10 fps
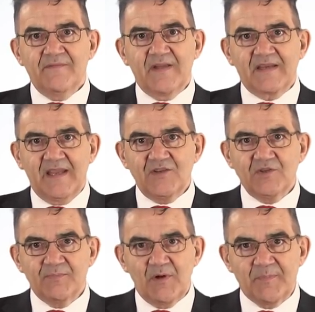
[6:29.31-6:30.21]

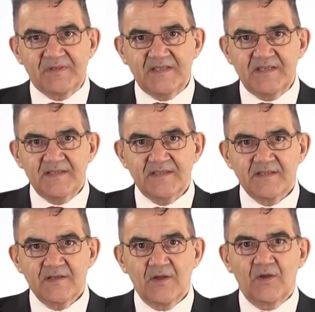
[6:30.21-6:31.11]
vacation
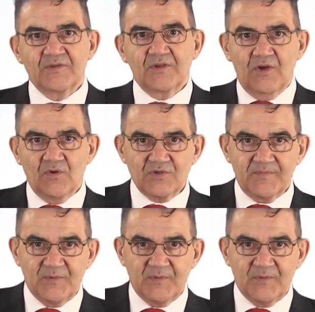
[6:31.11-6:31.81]
properties on the coast